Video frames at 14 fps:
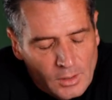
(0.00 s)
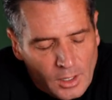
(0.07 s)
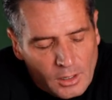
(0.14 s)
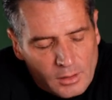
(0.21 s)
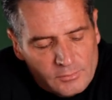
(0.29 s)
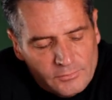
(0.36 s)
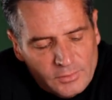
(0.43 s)

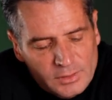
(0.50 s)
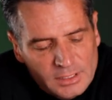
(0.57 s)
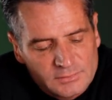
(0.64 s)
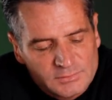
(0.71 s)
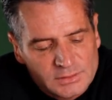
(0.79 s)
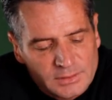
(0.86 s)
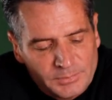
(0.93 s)
Aquaphor
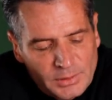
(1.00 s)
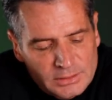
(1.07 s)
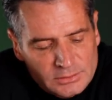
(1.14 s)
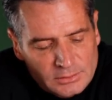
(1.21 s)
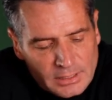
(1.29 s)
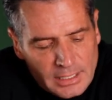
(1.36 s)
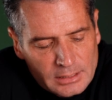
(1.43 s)
gives you the
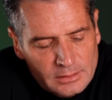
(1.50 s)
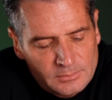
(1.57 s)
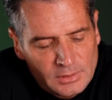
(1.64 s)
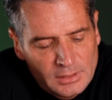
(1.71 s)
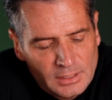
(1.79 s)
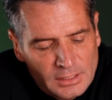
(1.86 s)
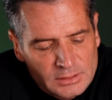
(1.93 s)
petrolatum,